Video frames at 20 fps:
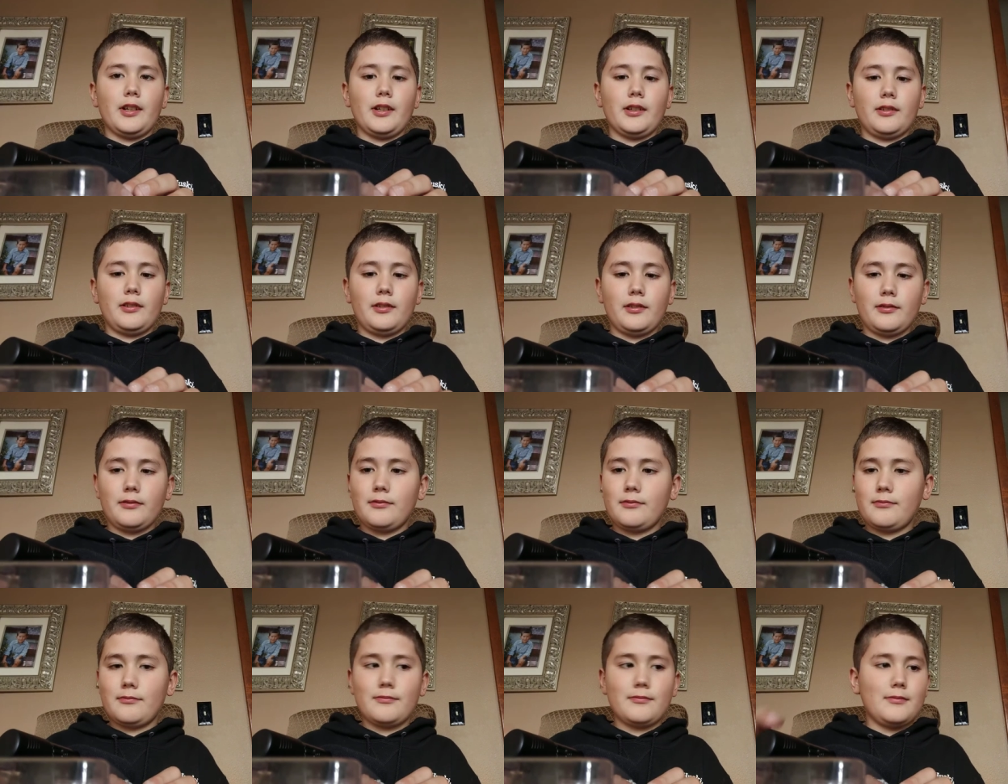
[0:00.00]
guys.
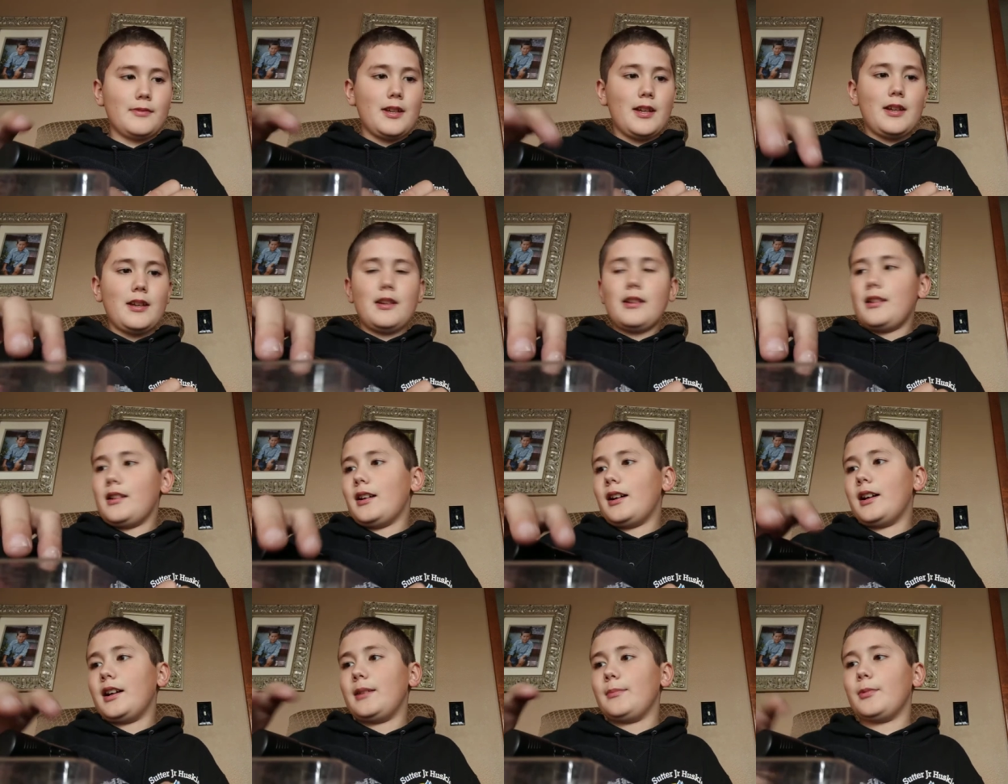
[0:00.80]

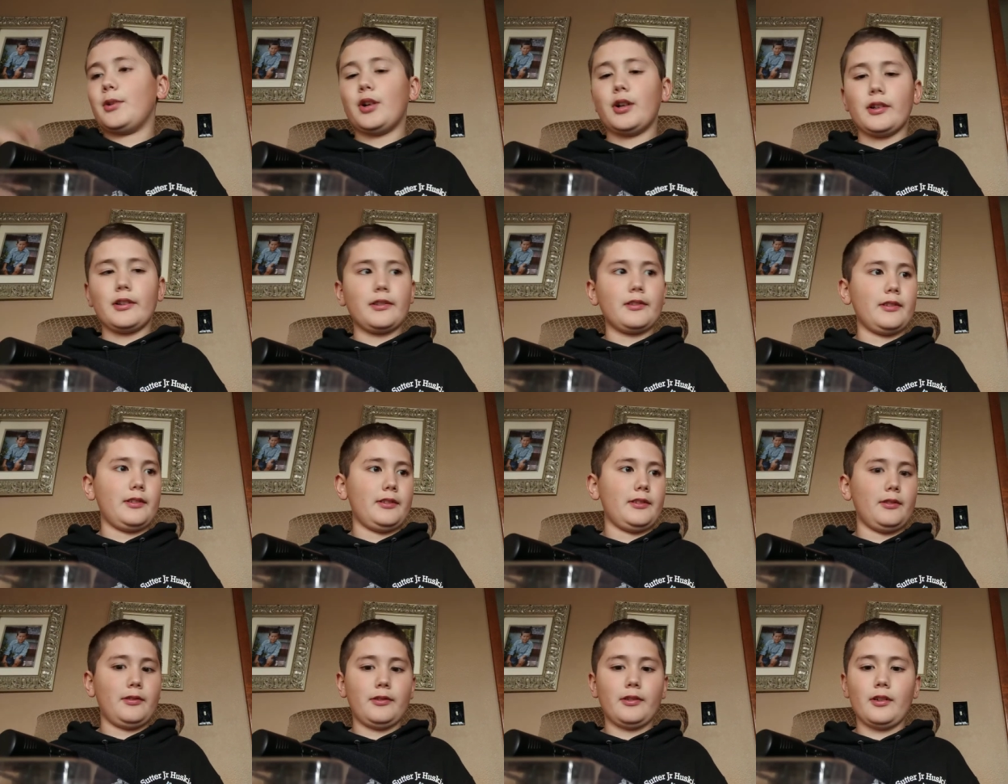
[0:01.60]
I'm honestly
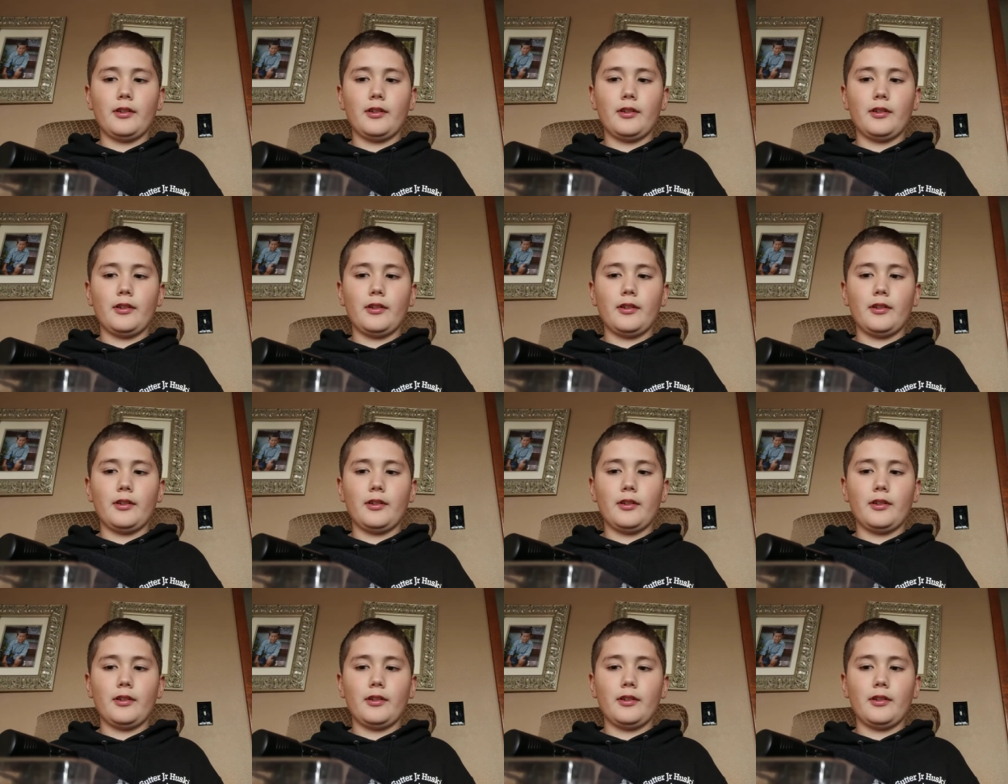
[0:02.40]
so